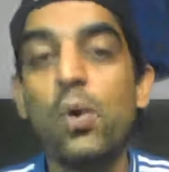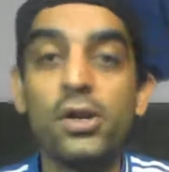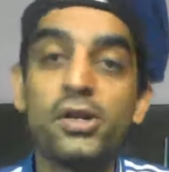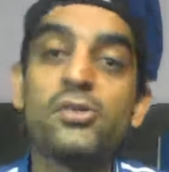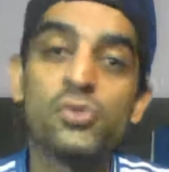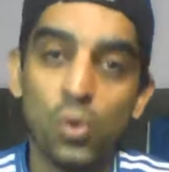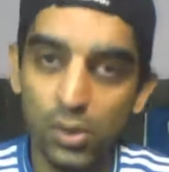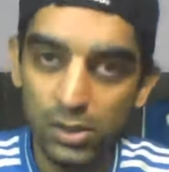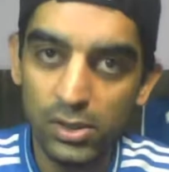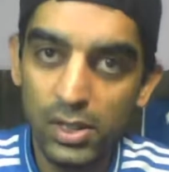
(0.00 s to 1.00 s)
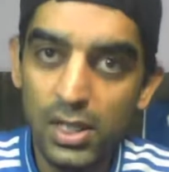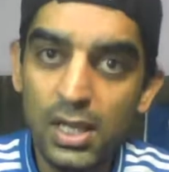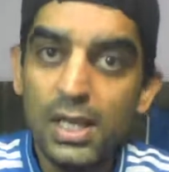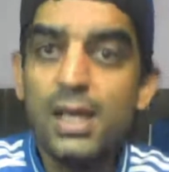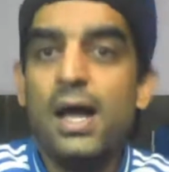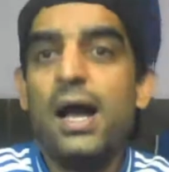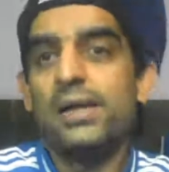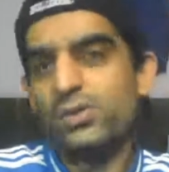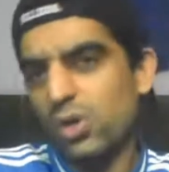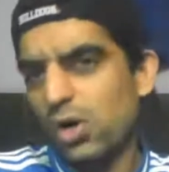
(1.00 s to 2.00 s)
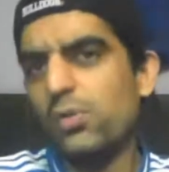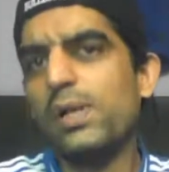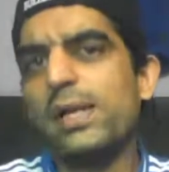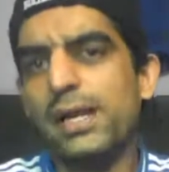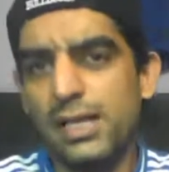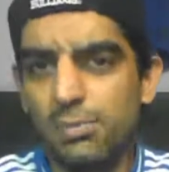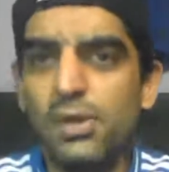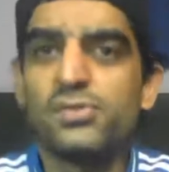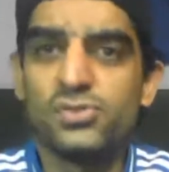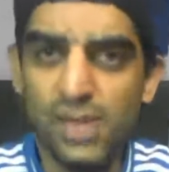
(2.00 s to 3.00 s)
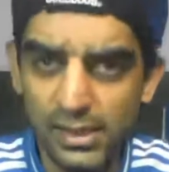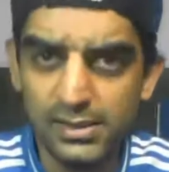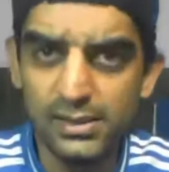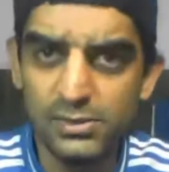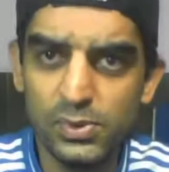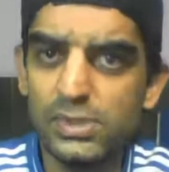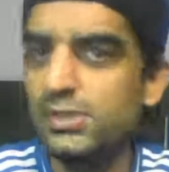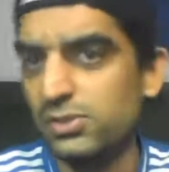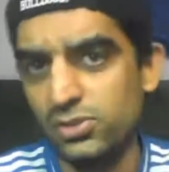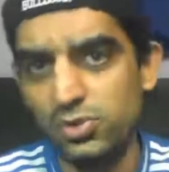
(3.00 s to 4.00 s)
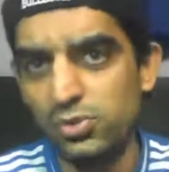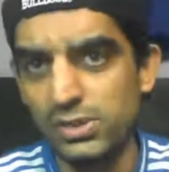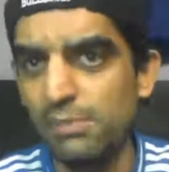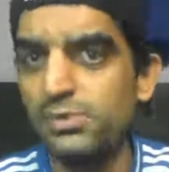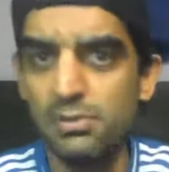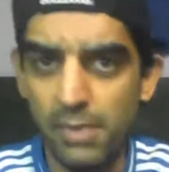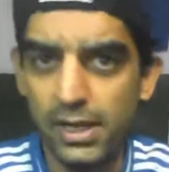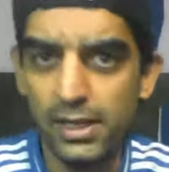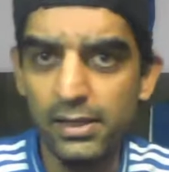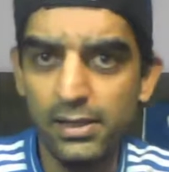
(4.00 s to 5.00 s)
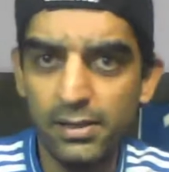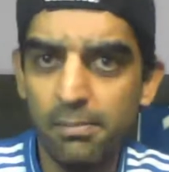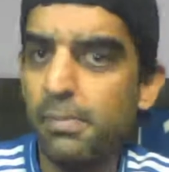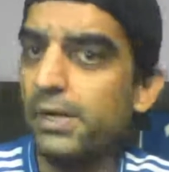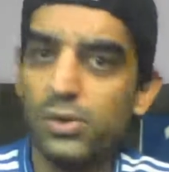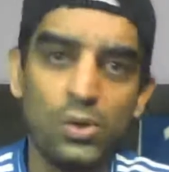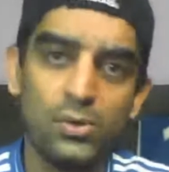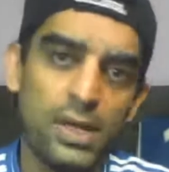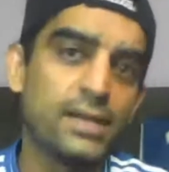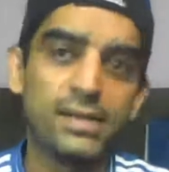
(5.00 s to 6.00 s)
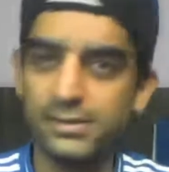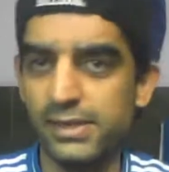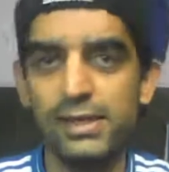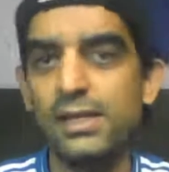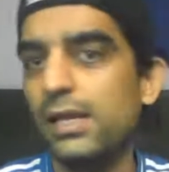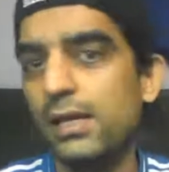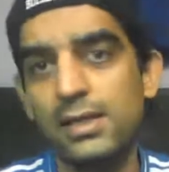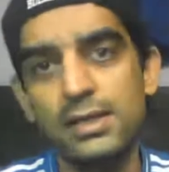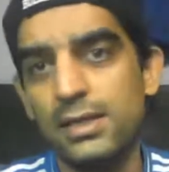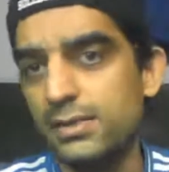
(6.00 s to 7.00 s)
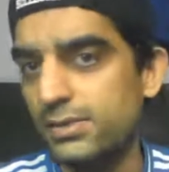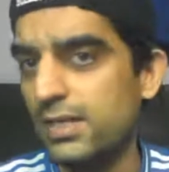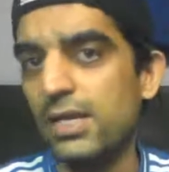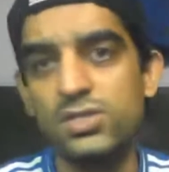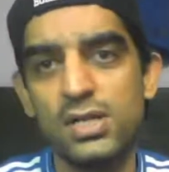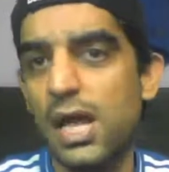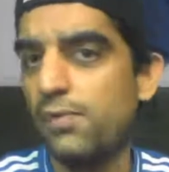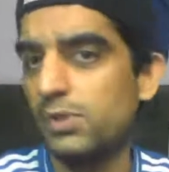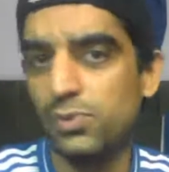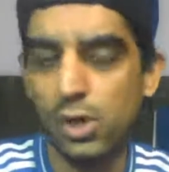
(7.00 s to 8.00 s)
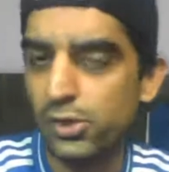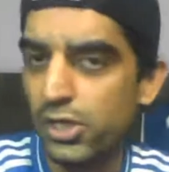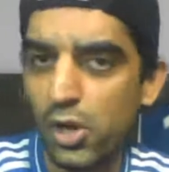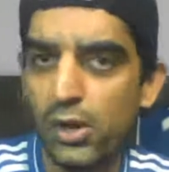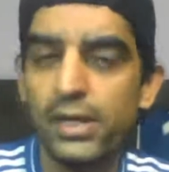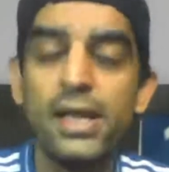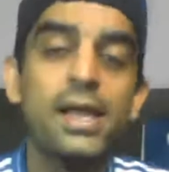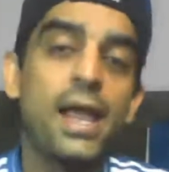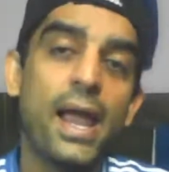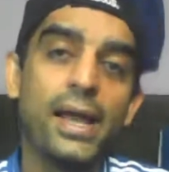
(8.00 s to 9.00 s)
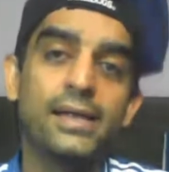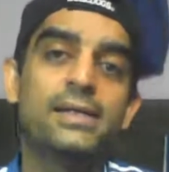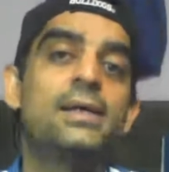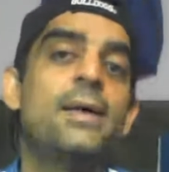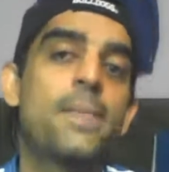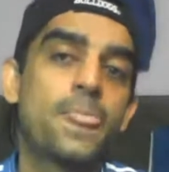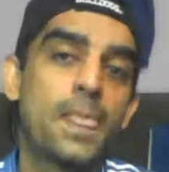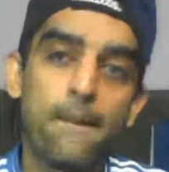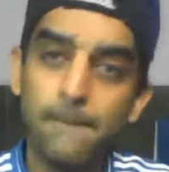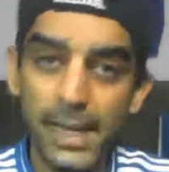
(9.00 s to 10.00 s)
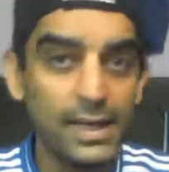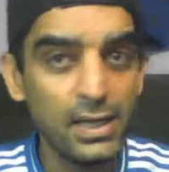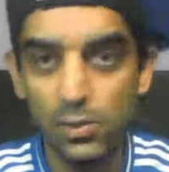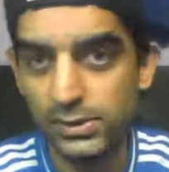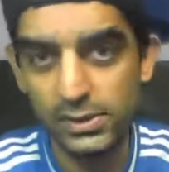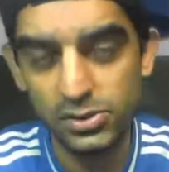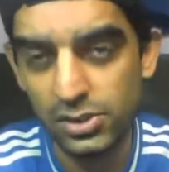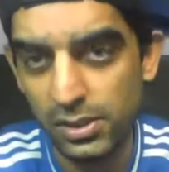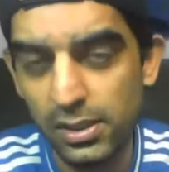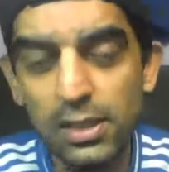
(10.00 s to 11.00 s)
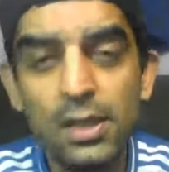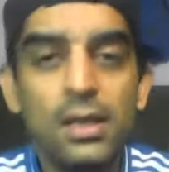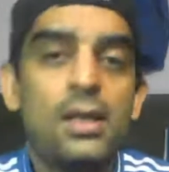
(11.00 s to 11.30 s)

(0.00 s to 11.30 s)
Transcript: wanted to score. I thought we'll get a couple of strikers with just 2 subs remaining. But no, as I said, Ziyech and Havertz were already on and Mendy was injured.